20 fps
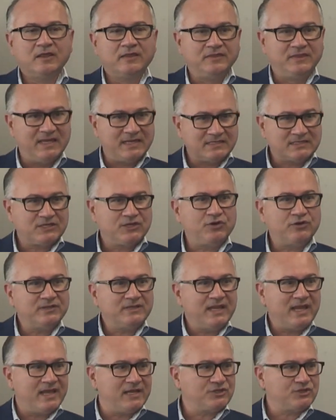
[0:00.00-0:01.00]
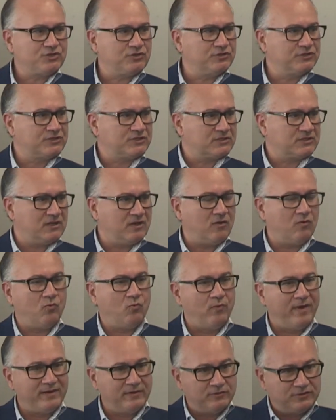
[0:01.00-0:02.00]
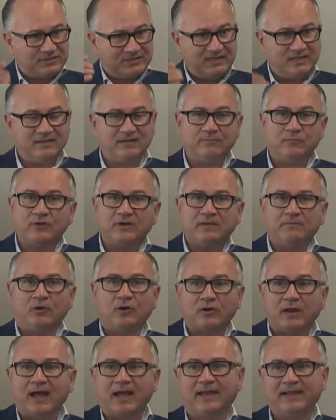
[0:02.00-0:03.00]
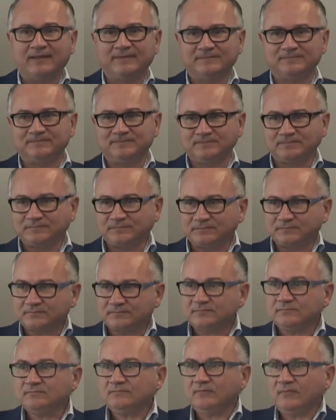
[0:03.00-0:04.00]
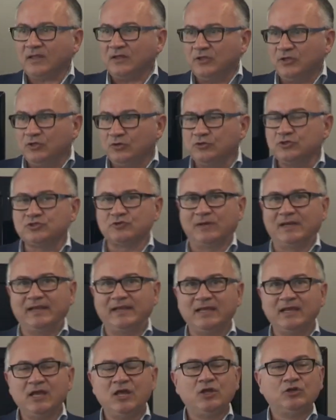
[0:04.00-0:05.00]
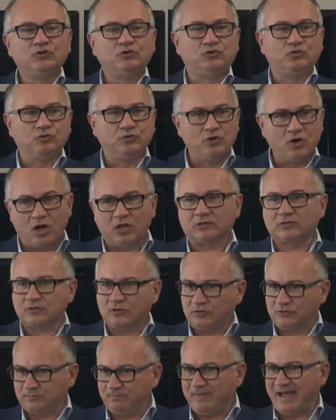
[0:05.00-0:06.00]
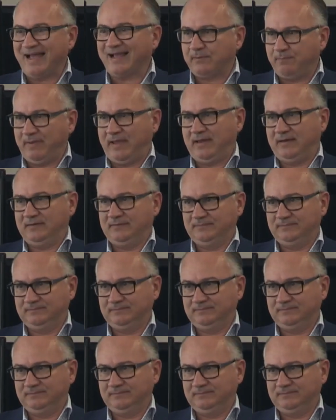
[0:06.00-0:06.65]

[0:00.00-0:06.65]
Disc herniations, when you see them on MRI, usually do not cause back pain.